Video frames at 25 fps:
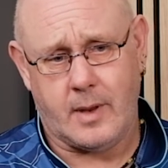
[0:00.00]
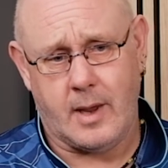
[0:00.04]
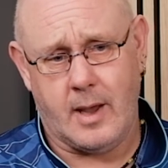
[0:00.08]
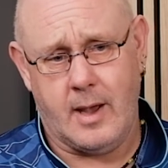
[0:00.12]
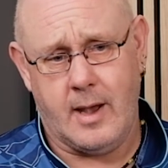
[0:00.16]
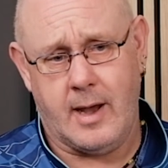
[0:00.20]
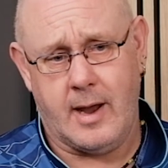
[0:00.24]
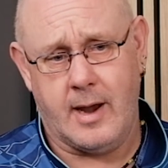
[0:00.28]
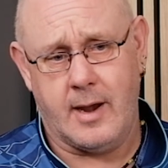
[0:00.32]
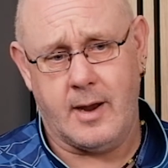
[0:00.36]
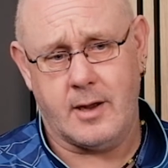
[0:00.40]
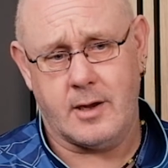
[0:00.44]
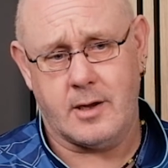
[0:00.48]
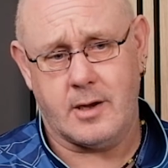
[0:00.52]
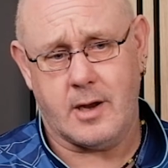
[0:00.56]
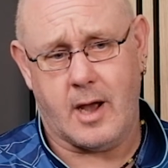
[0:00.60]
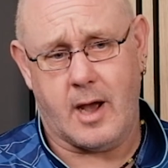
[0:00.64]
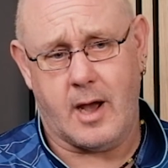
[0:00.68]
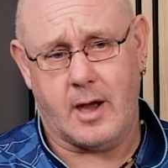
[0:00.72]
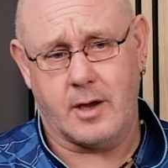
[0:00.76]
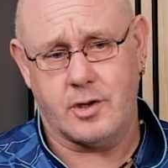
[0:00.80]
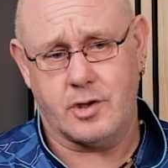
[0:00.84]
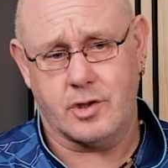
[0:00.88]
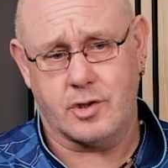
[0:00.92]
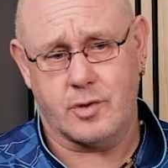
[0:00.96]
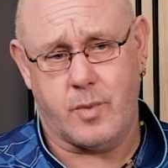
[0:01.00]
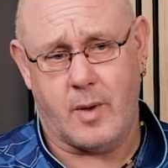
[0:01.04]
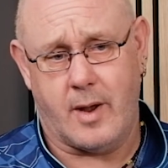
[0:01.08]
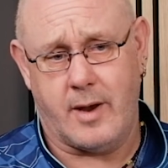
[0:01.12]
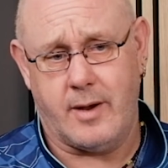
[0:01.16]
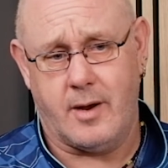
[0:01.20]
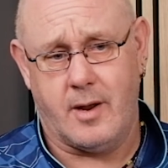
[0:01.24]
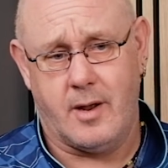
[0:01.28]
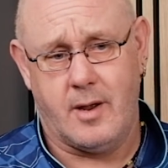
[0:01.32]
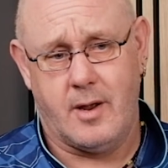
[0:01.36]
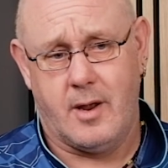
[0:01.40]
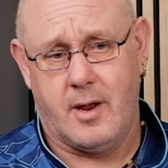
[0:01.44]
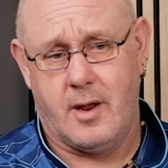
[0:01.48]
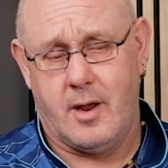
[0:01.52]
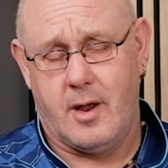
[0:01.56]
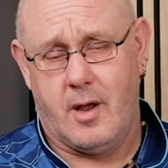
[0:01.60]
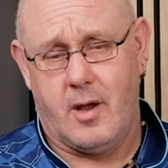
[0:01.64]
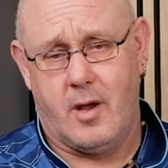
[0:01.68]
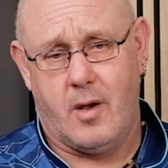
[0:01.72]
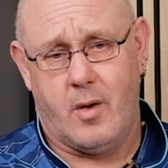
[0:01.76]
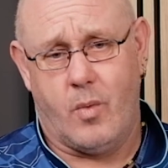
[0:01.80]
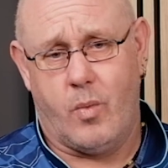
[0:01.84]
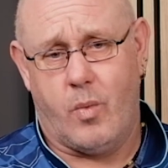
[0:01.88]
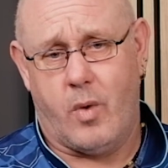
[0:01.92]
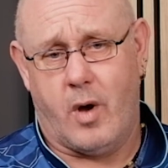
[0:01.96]
and I just went
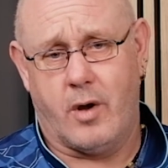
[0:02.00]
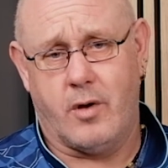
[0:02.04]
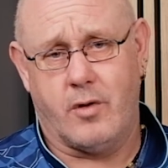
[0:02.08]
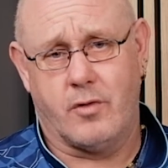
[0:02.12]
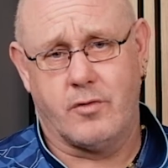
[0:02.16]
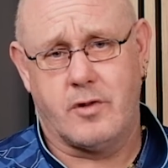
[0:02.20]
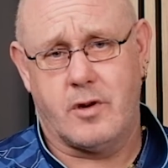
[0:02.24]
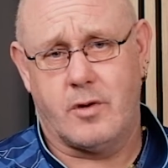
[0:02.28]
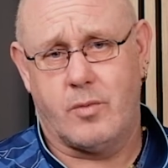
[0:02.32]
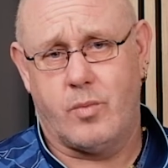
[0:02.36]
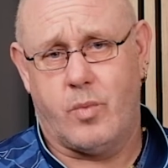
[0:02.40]
100,